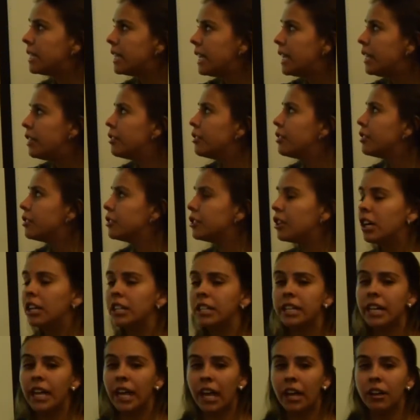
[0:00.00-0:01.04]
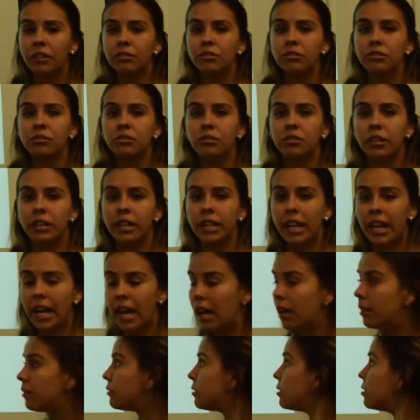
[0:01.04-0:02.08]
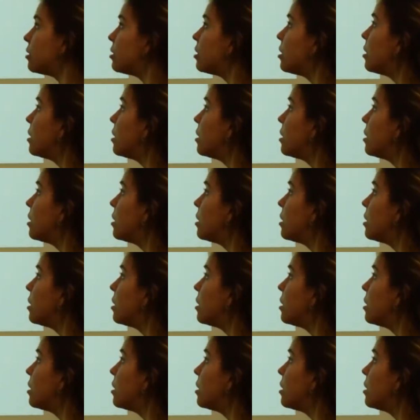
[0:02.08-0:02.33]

either non-counts or count